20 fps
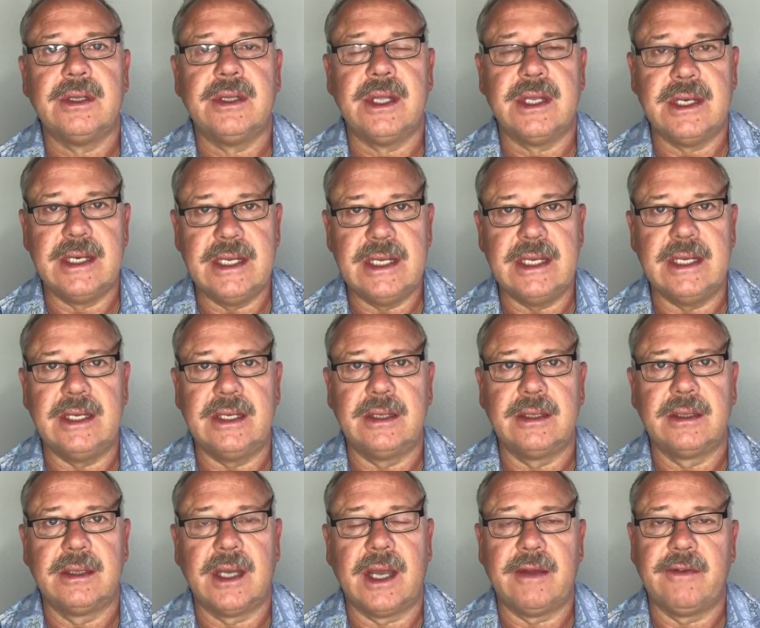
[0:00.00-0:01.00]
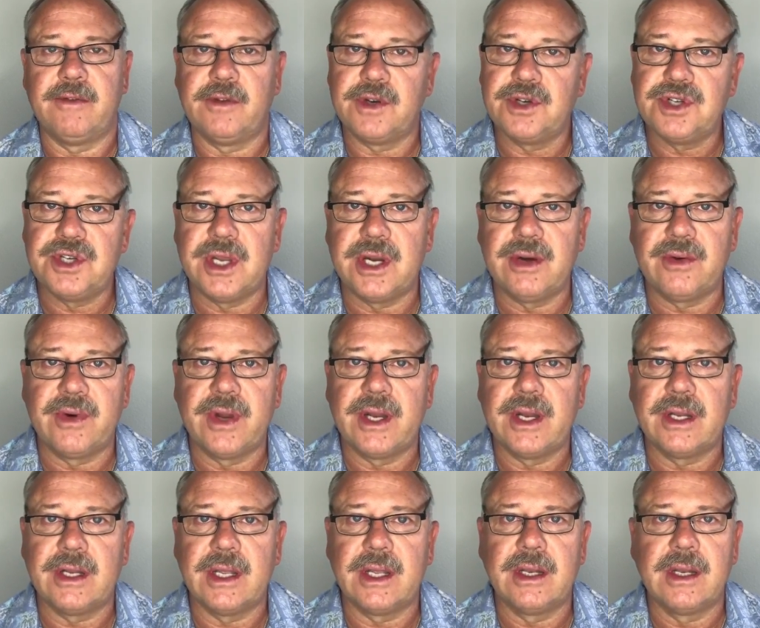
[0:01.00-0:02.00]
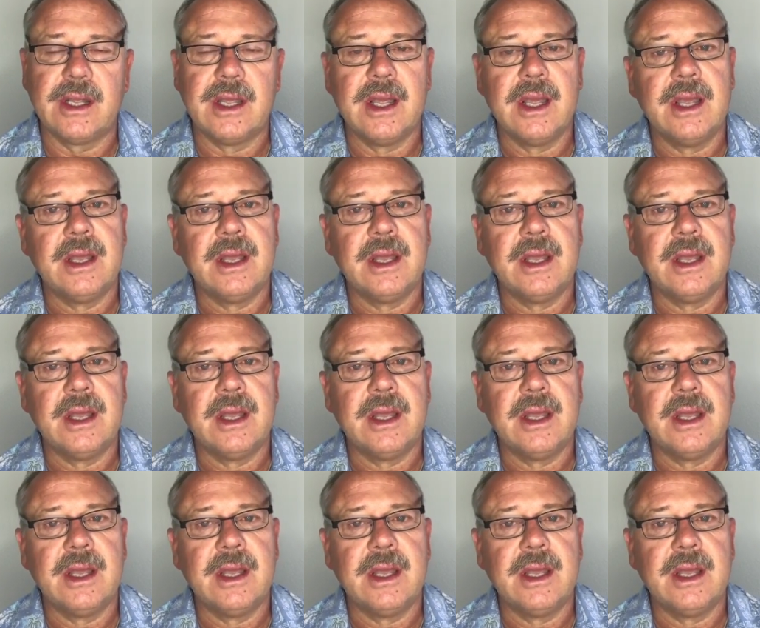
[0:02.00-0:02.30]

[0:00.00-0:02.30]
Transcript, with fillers: the need. I first generated it.